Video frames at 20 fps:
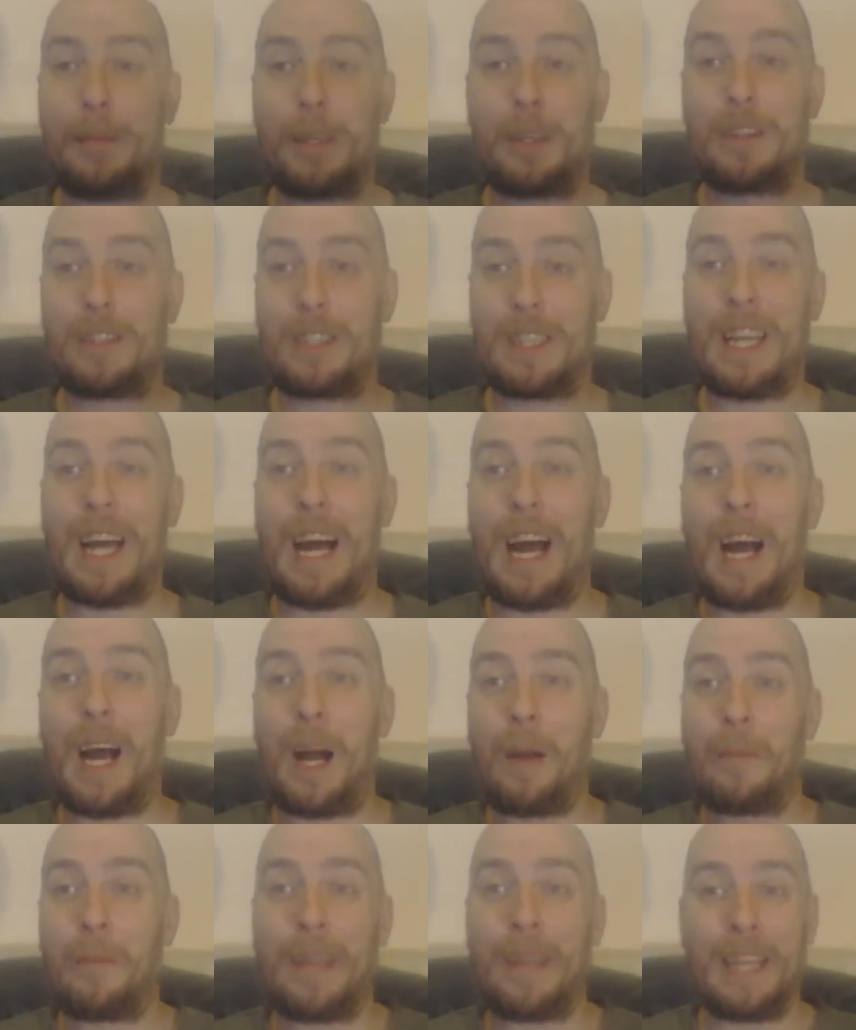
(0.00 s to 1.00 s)
Because of
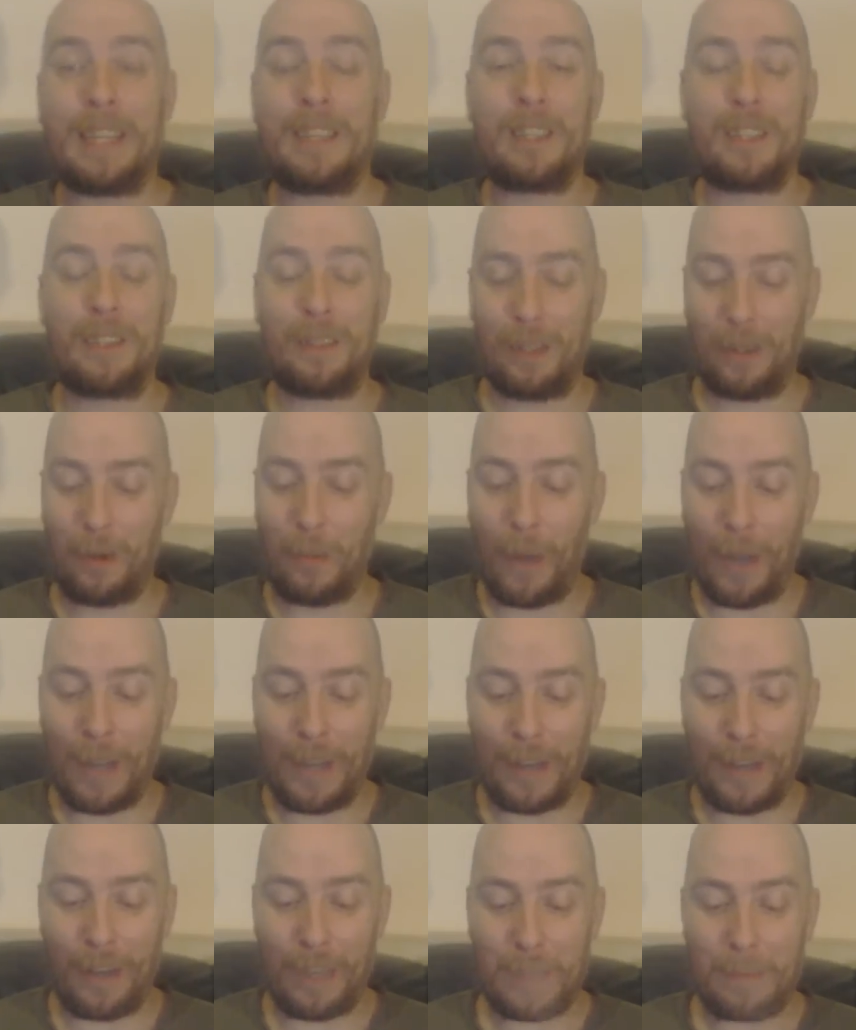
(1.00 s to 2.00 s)
that, I'm getting
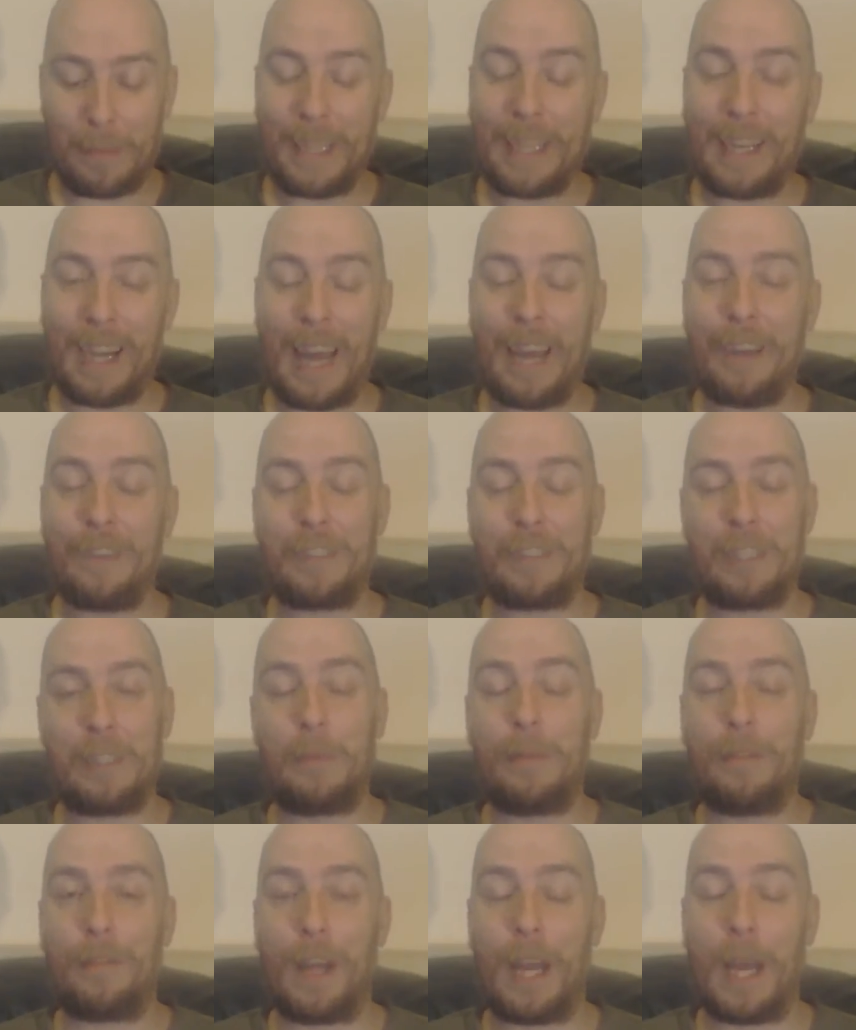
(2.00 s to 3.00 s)
quite nice big clouds,
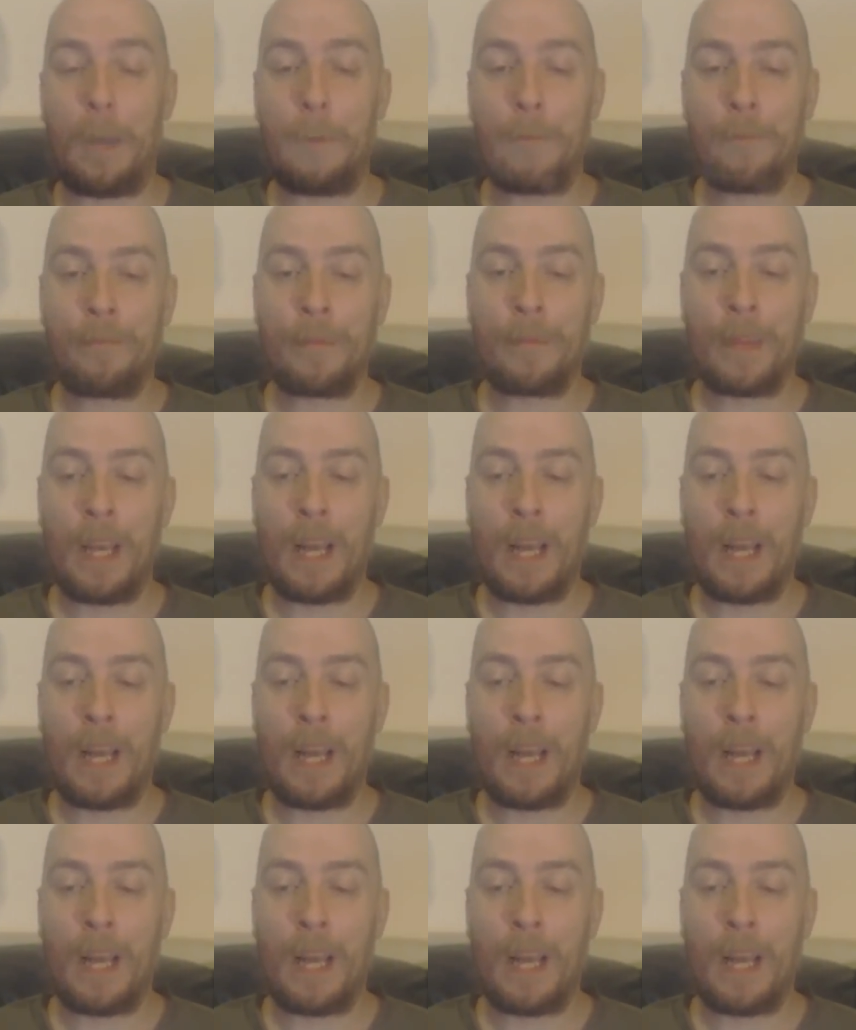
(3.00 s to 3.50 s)
to be fair.